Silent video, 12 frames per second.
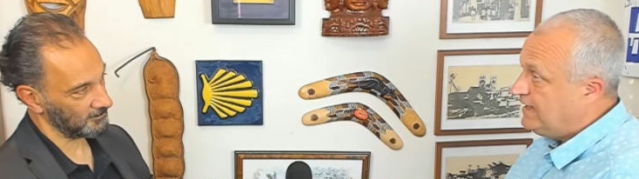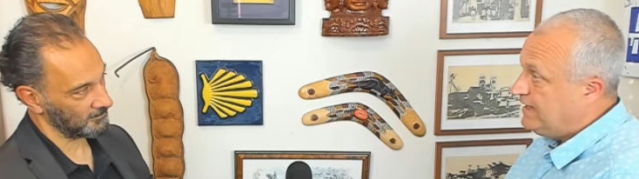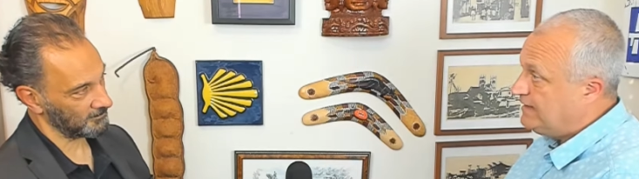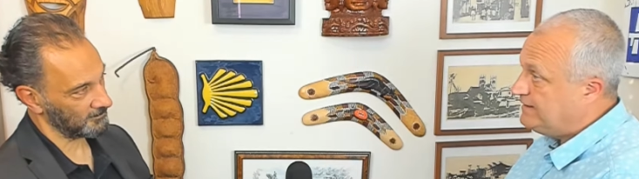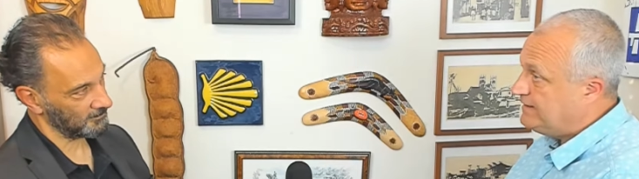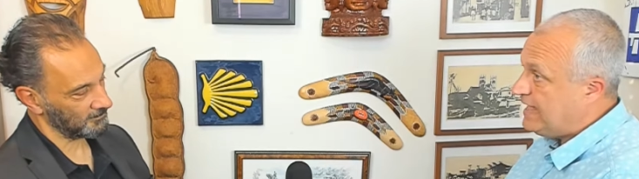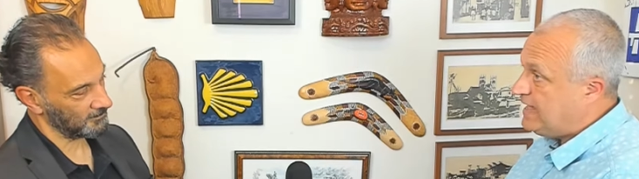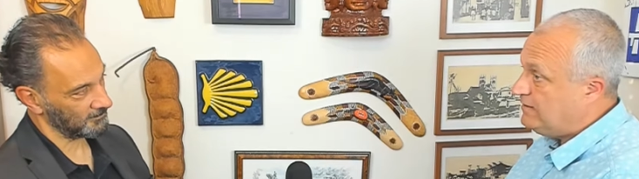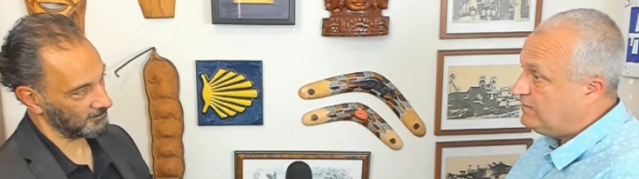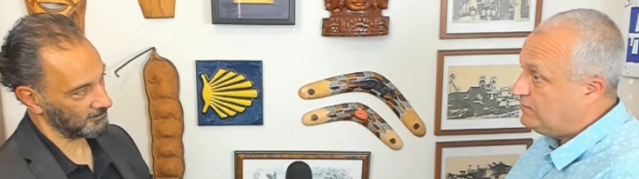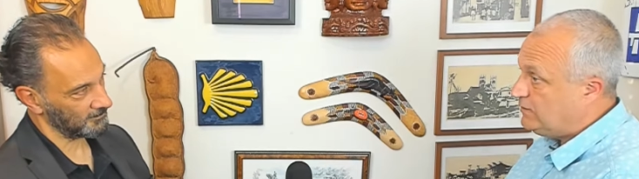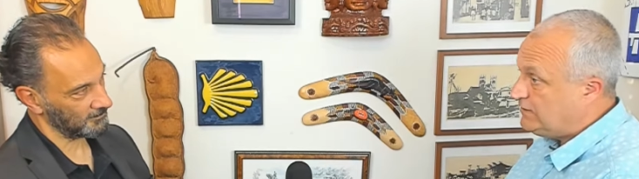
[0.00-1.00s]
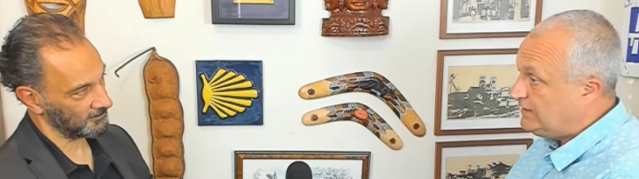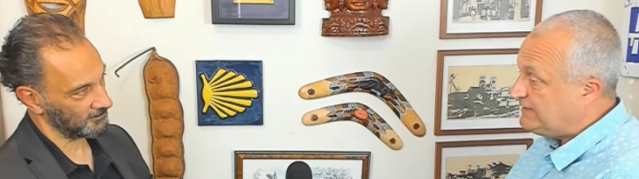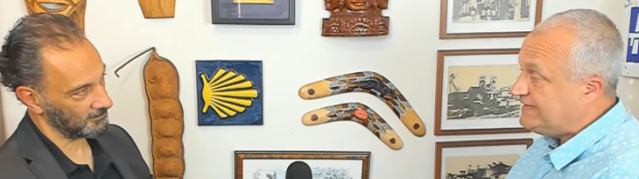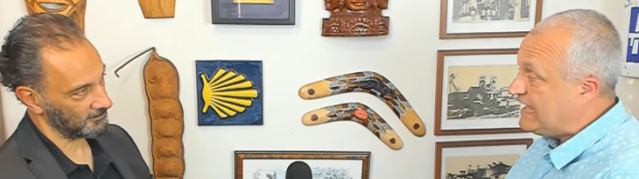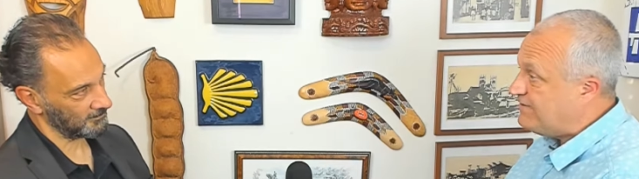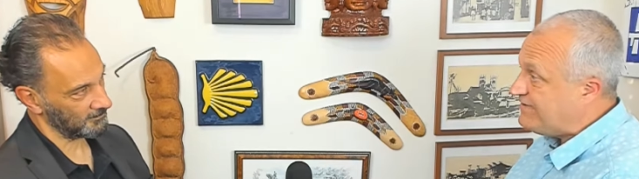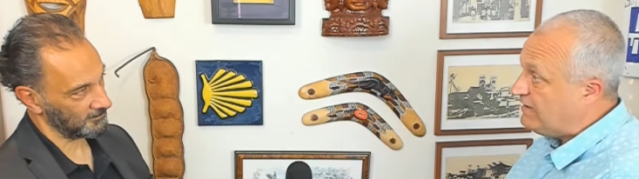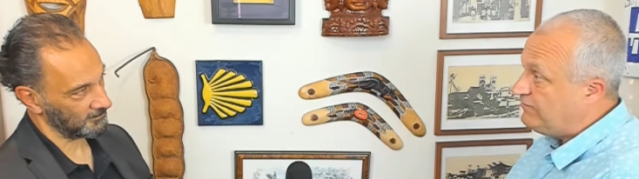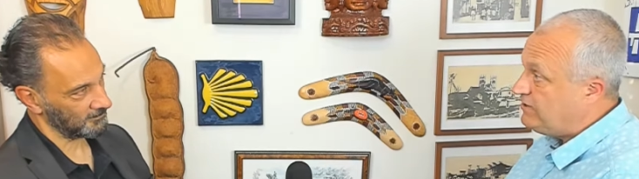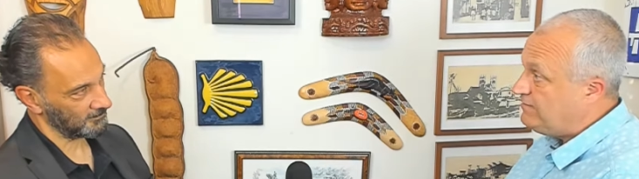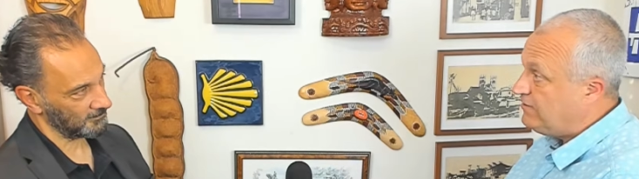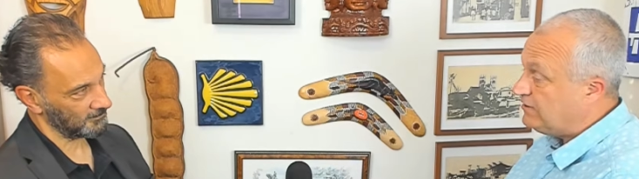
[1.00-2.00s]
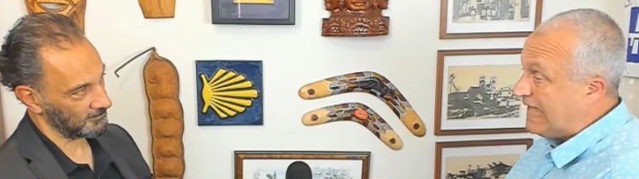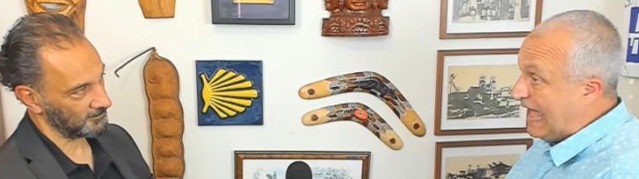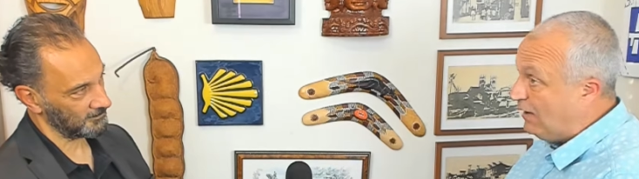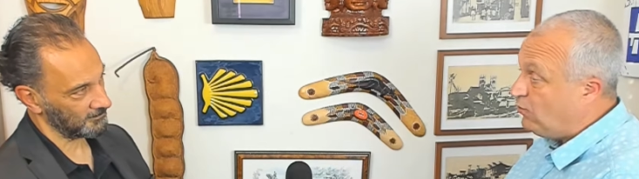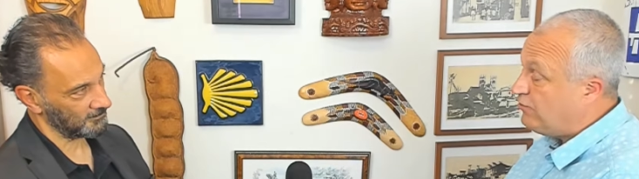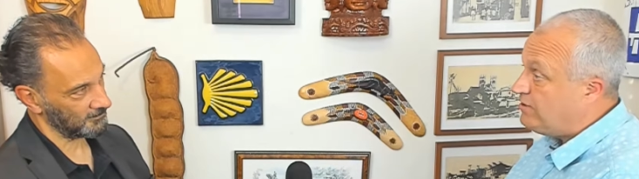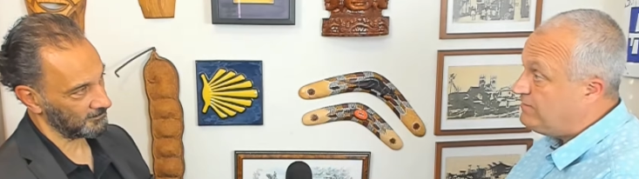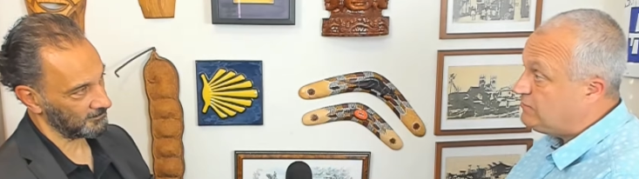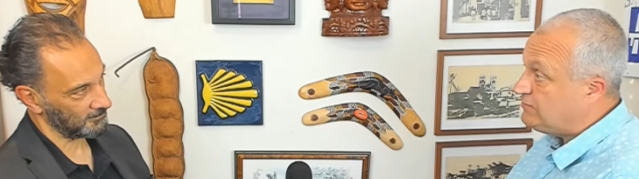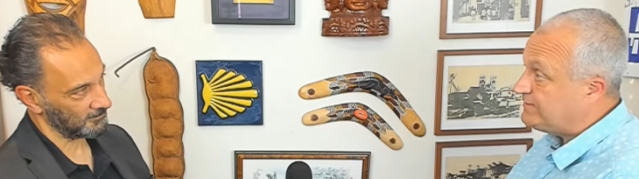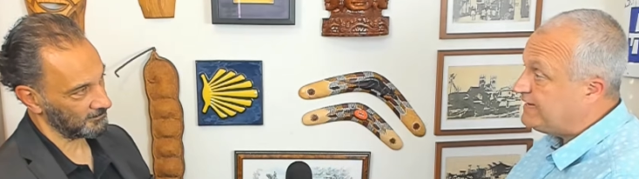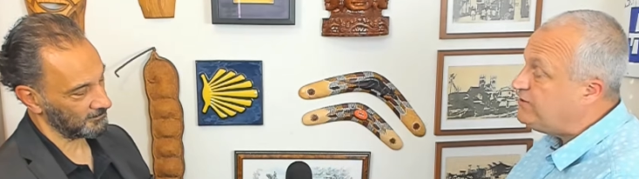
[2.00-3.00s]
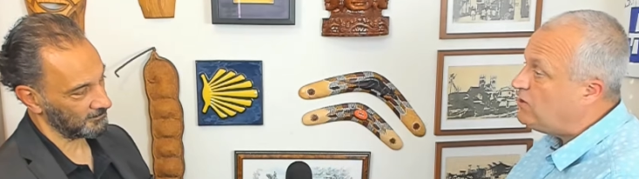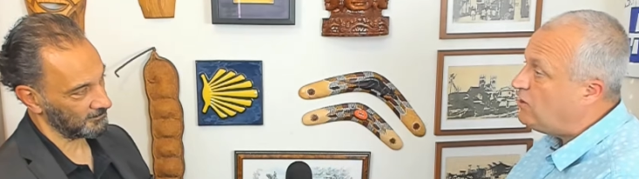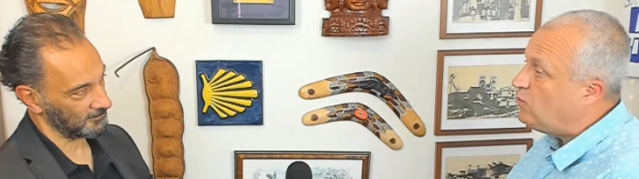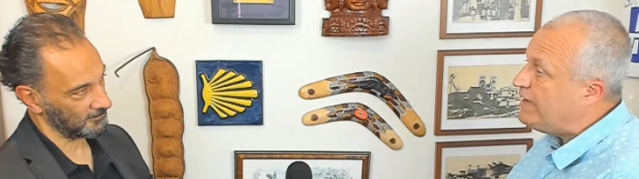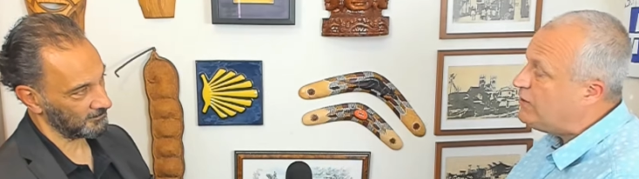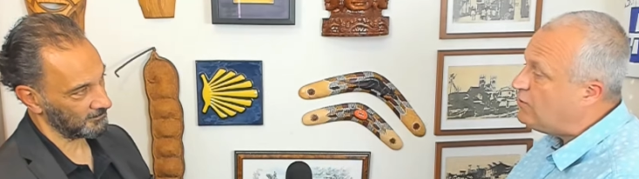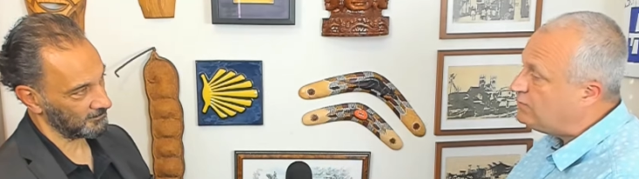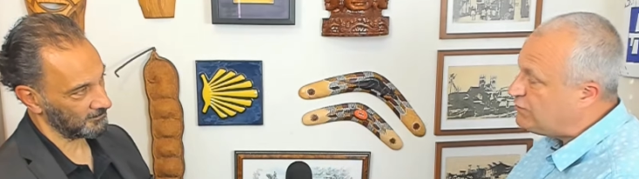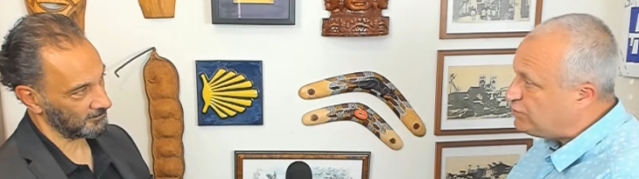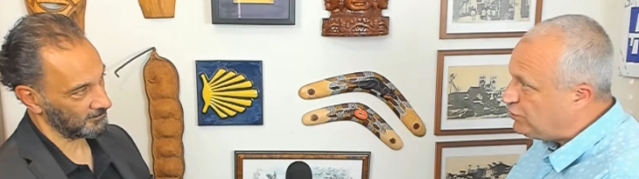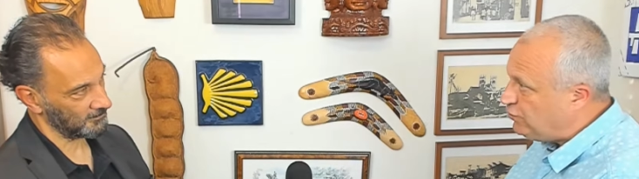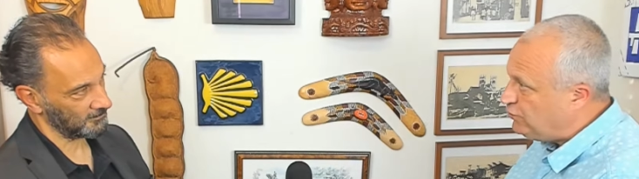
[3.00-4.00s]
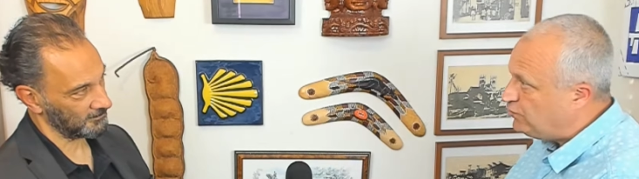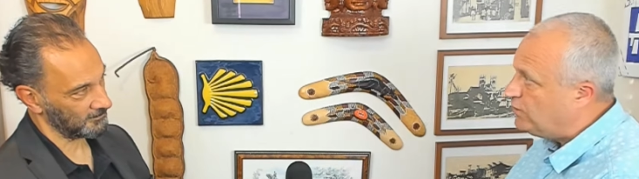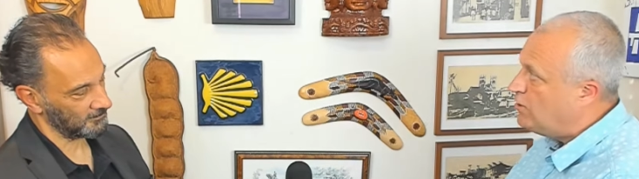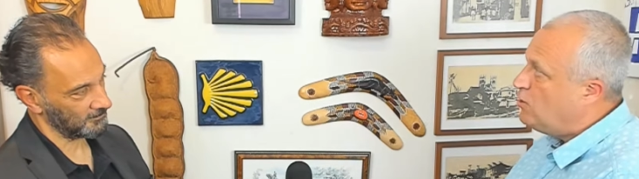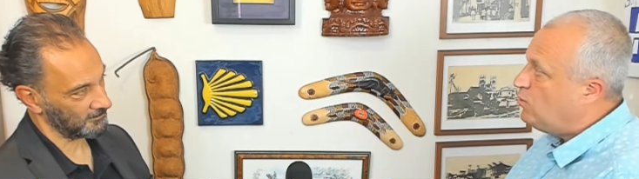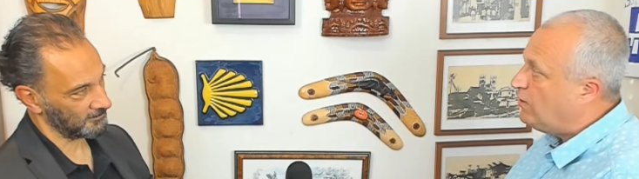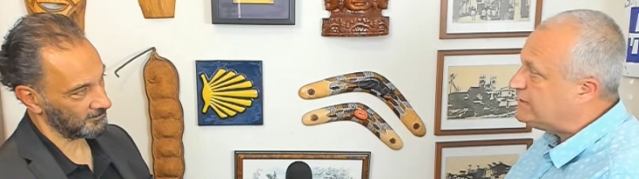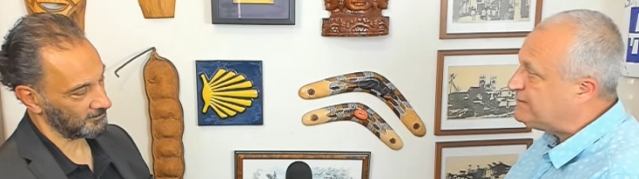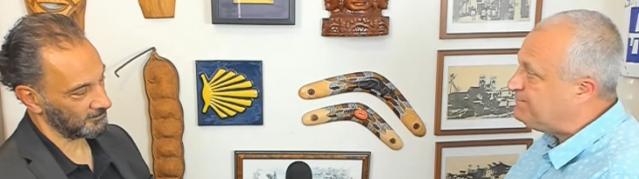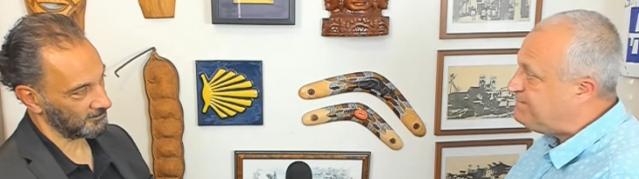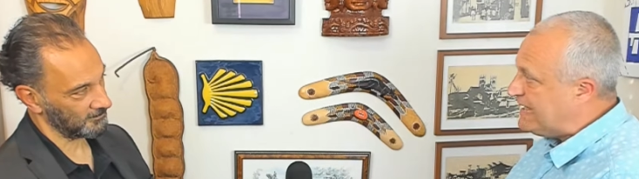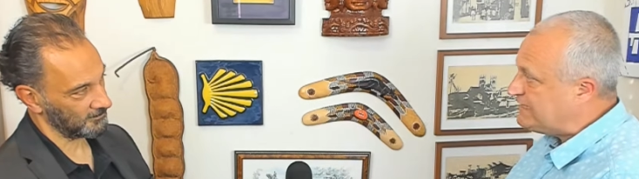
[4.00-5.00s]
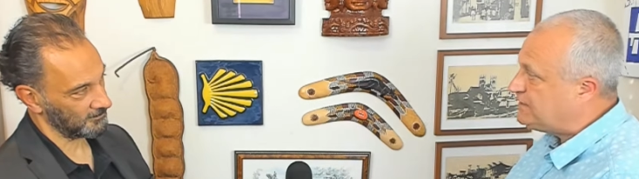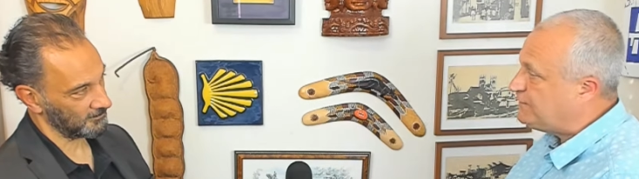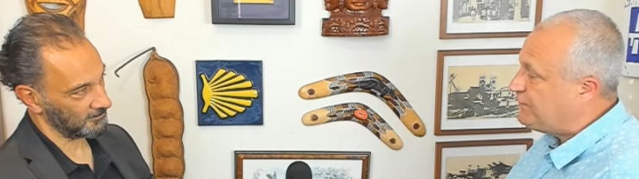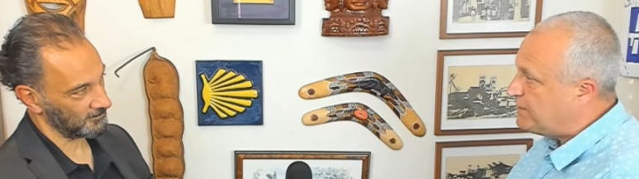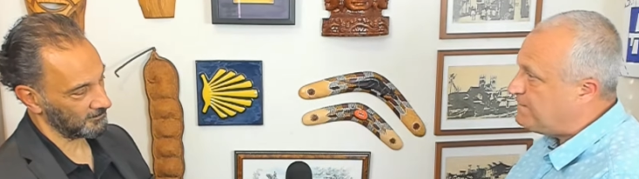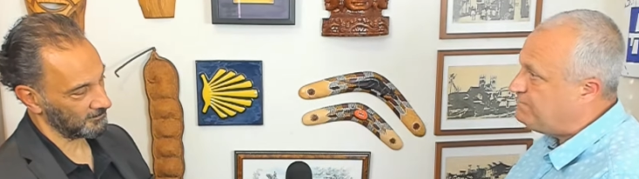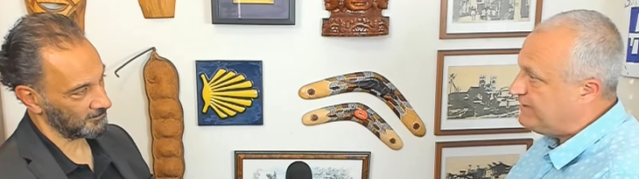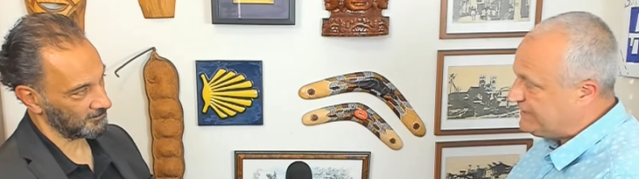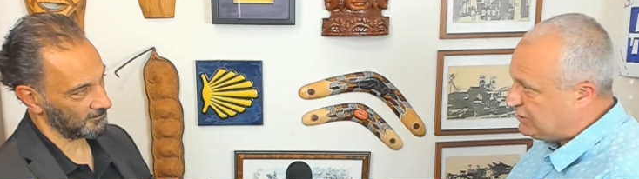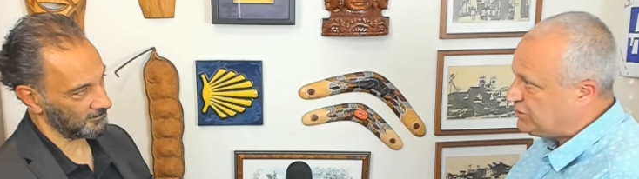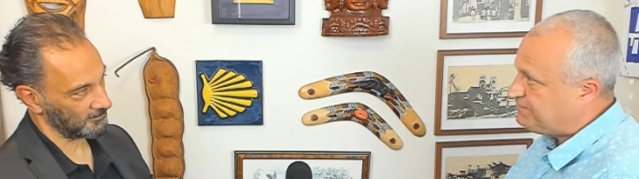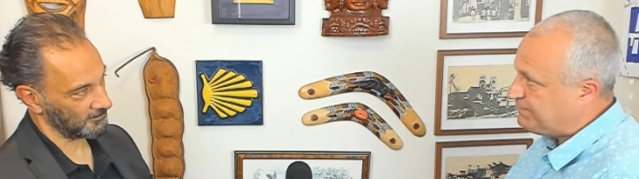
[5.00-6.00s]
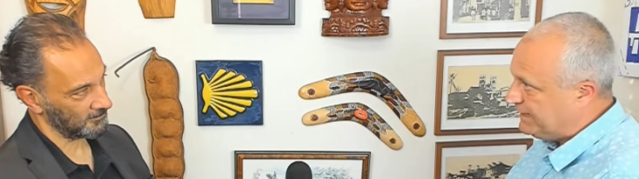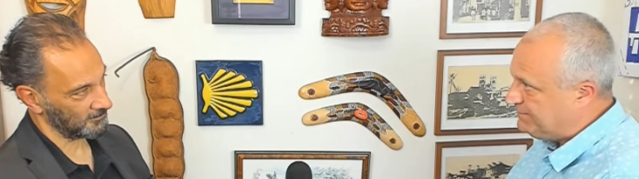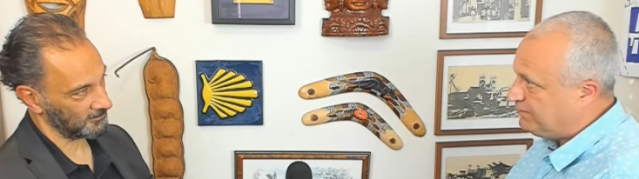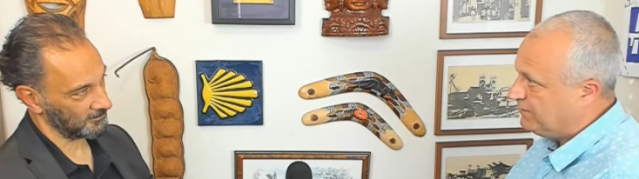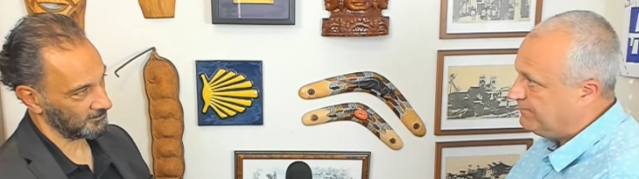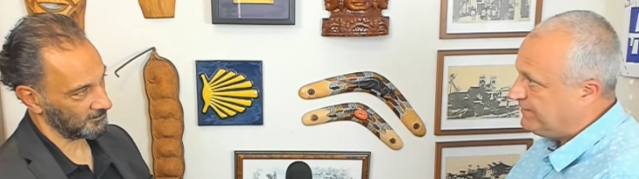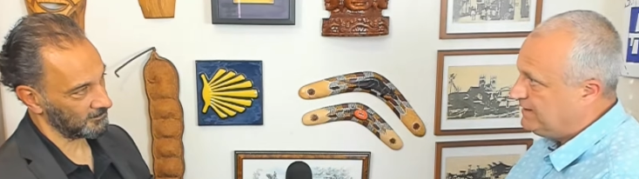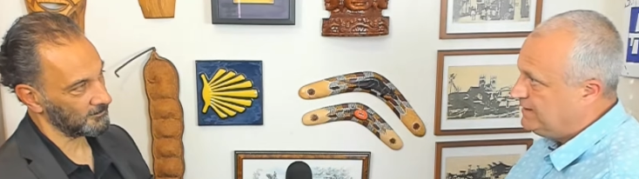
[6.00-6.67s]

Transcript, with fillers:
Speaker 1: and we need to get around them or get out of them and just say, no, we're going to do what's best for the British people.